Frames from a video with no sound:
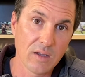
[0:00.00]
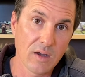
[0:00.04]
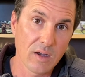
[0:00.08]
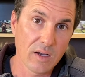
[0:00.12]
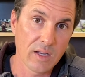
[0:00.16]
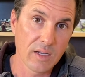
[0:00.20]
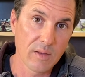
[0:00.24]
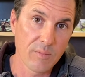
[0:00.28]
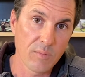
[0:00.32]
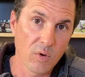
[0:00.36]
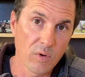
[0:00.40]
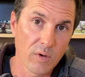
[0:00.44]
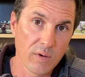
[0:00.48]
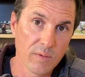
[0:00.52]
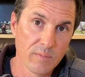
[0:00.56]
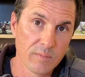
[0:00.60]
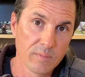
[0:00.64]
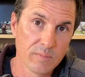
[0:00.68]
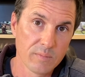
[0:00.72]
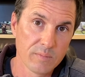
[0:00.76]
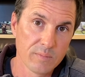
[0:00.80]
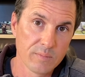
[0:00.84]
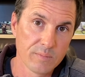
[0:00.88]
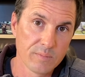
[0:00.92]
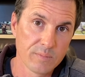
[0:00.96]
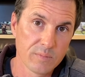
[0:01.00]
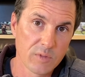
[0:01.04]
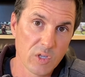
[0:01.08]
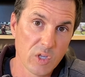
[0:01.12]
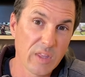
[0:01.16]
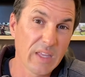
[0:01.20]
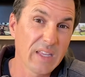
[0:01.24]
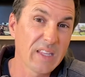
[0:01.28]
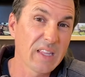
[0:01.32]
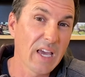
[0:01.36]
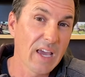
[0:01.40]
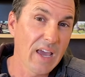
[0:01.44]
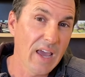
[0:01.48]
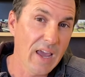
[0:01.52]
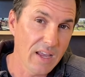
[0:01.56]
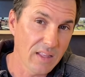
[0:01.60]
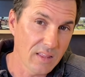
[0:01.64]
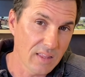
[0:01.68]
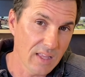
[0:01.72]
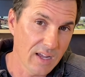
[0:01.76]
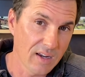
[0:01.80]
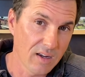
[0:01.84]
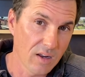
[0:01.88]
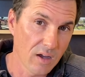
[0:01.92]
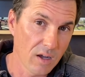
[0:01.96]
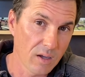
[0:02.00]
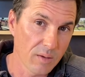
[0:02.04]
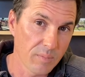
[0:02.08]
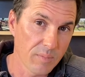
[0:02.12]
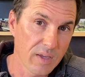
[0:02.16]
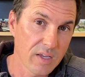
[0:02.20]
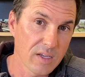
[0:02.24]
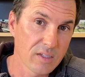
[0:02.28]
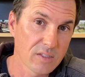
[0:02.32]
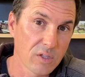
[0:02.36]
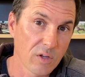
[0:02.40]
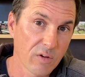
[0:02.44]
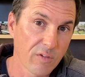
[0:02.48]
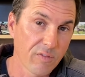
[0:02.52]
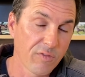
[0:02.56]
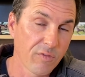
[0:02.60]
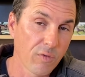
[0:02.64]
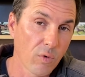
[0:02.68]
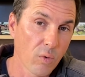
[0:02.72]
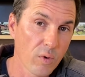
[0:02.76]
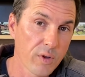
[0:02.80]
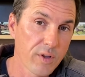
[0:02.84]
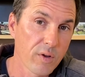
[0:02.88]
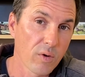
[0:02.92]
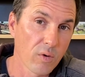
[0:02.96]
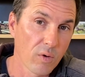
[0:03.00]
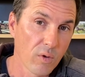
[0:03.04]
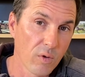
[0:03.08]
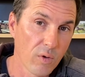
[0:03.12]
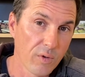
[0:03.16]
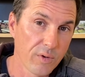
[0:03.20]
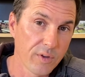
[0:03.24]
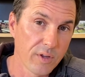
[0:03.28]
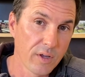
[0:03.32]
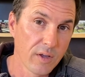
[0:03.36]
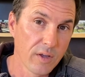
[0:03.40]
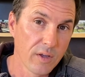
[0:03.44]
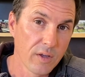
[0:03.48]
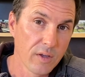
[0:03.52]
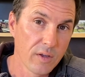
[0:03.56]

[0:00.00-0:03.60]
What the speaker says: dog anymore? You think they hate that dog? Because their four-year-old